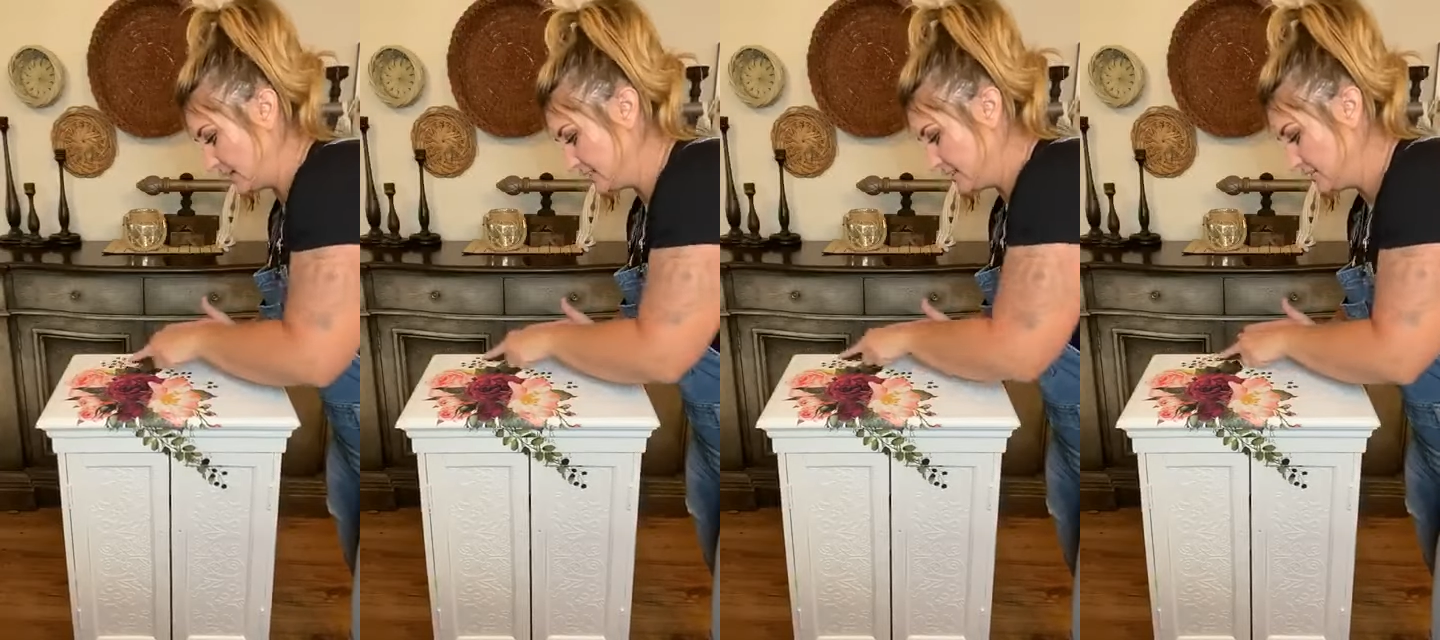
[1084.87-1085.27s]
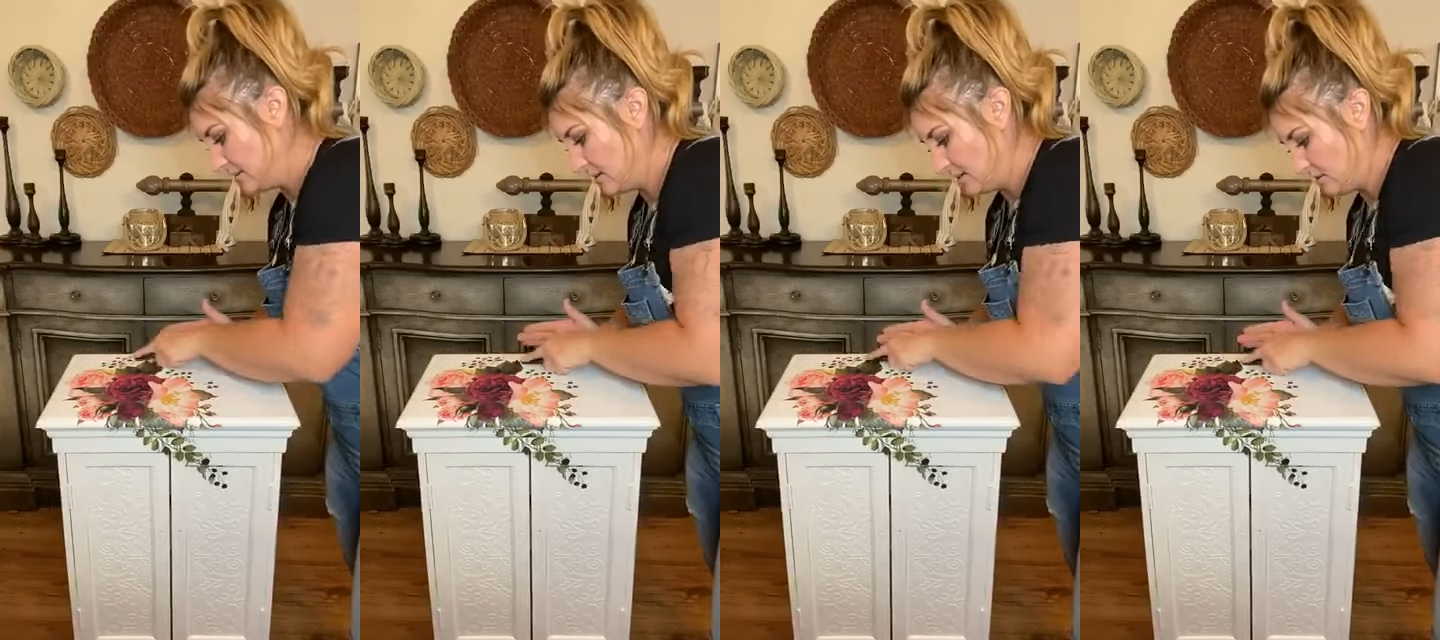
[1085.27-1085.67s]
because
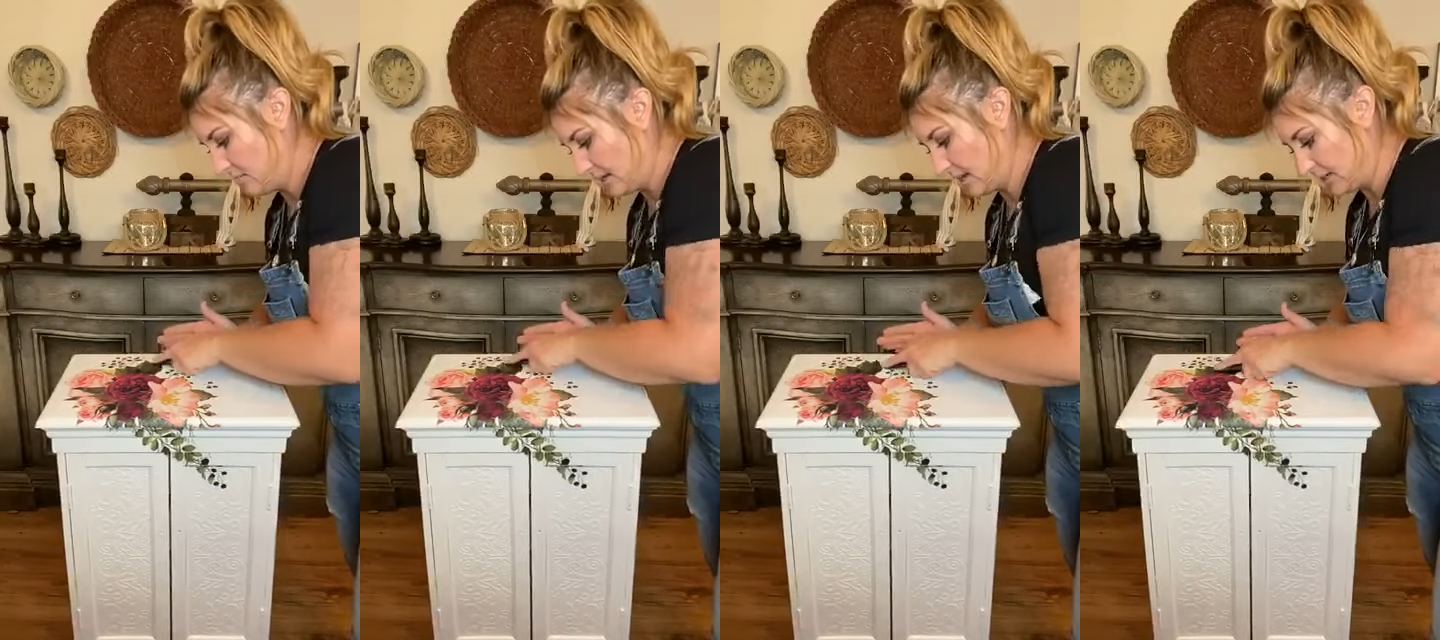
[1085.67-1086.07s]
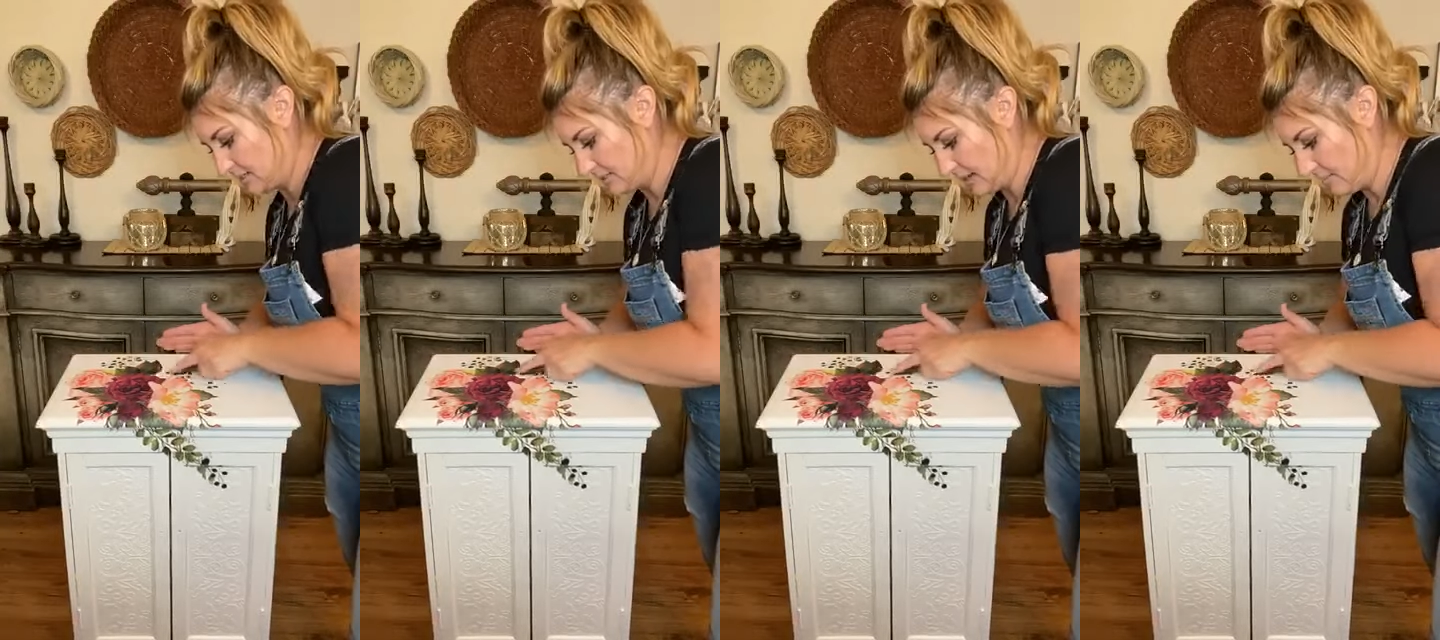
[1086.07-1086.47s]
my
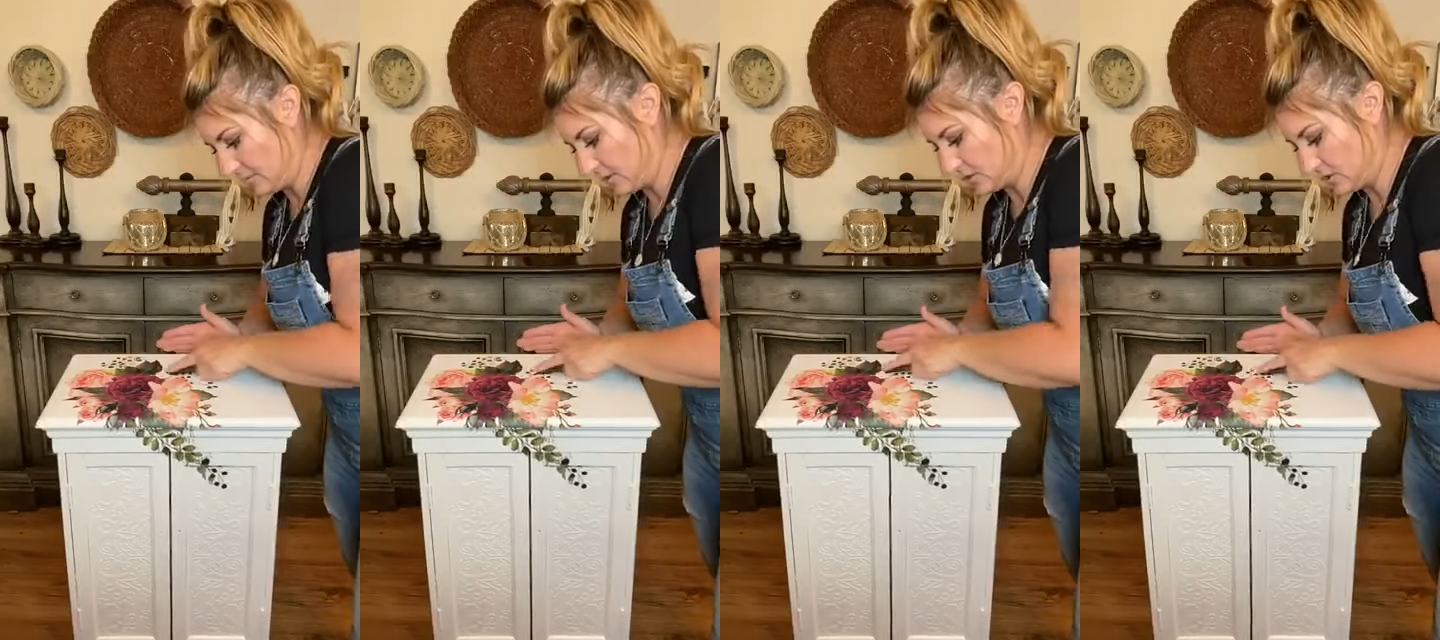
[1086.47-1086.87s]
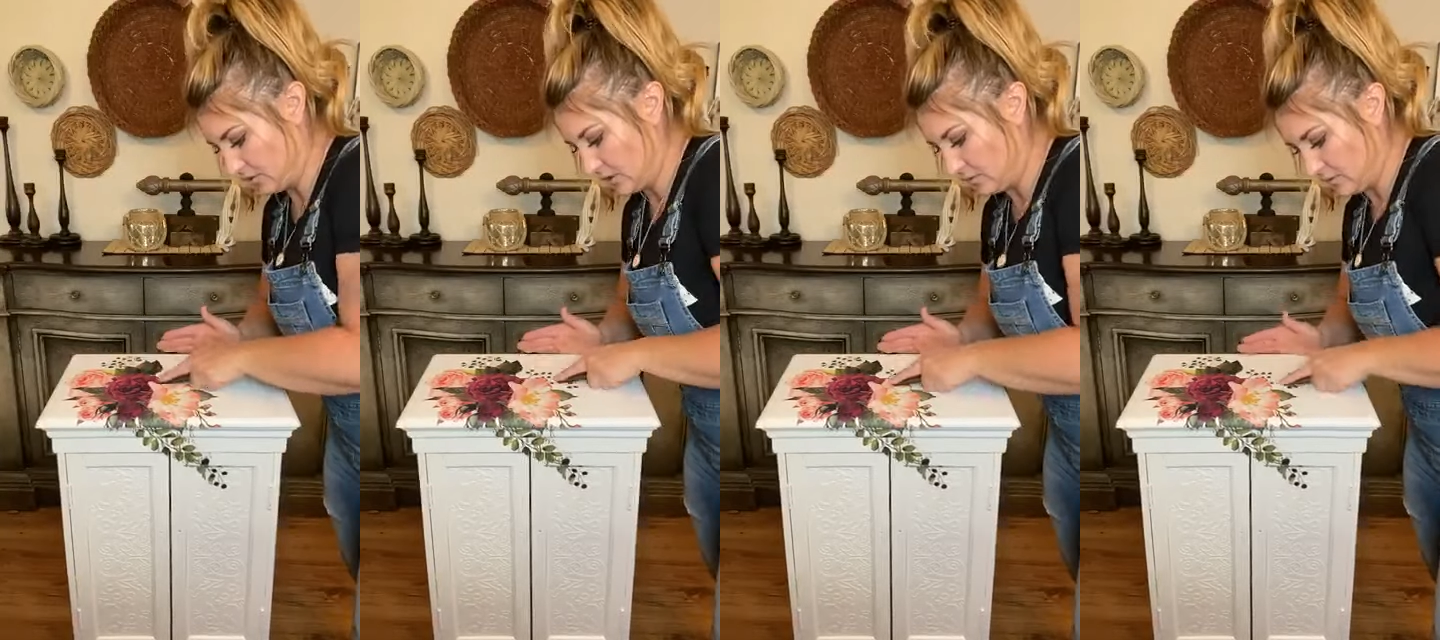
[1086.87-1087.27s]
next step I'm gonna
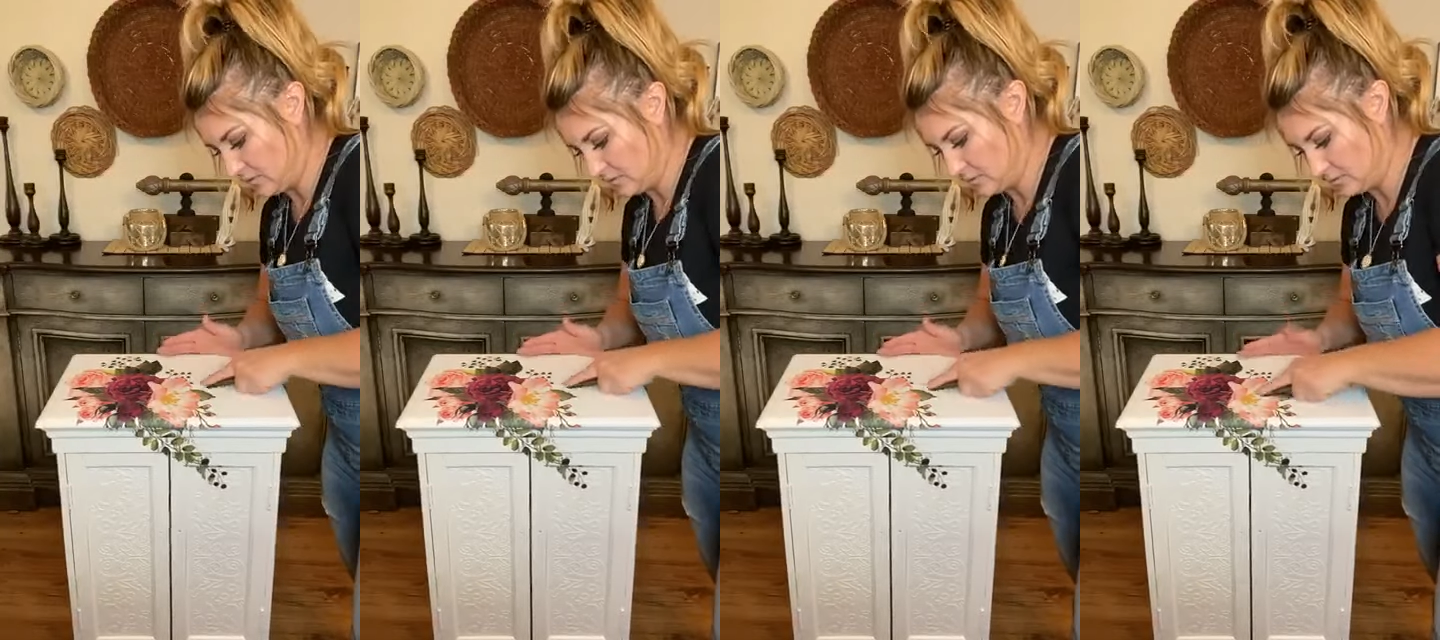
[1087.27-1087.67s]
show you.